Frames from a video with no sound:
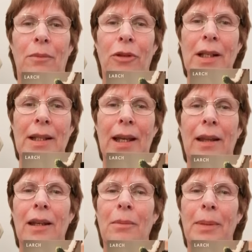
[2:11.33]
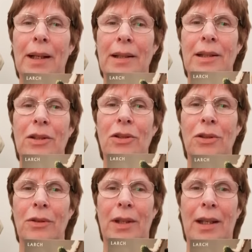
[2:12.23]
brings in the ability to
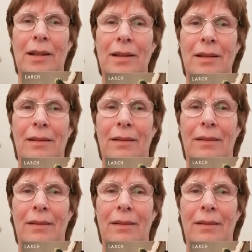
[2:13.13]
do things.